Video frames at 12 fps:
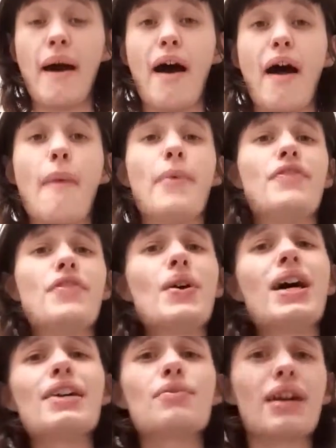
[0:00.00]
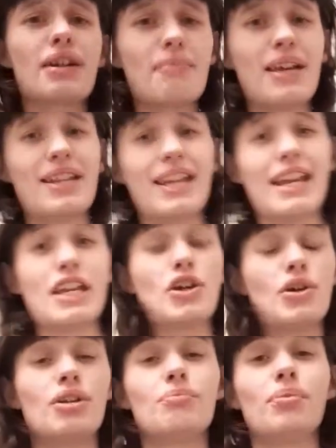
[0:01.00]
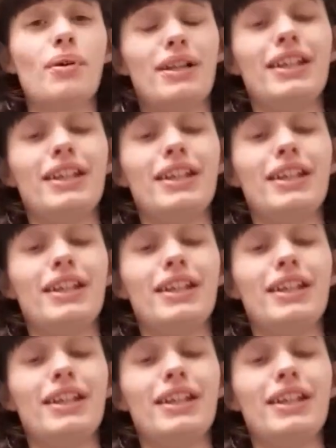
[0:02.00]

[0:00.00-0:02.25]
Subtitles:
if you guys recommend any good